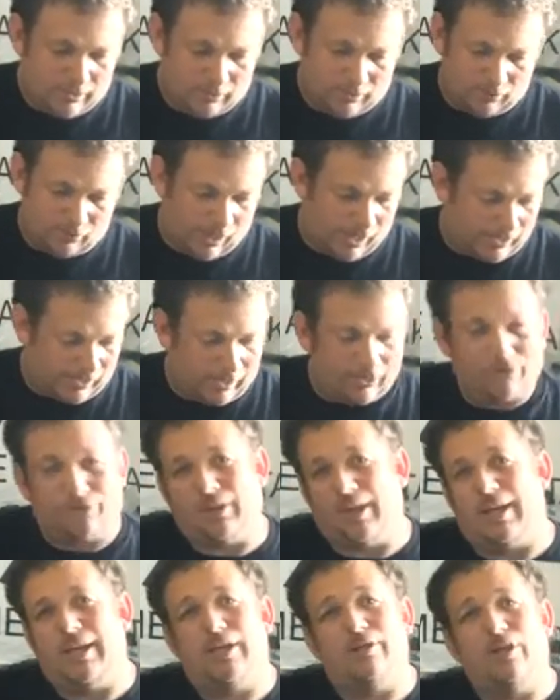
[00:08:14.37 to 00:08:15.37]
like I
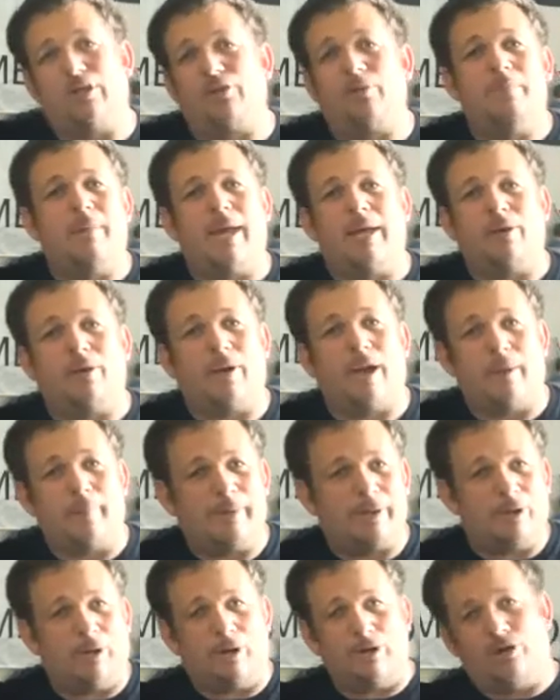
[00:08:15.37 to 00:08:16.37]
said, it doesn't matter how
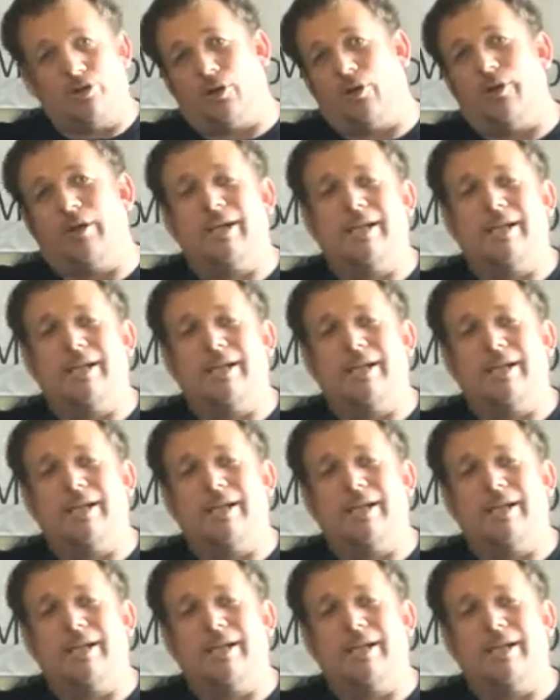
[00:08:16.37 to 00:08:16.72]
many yards you are.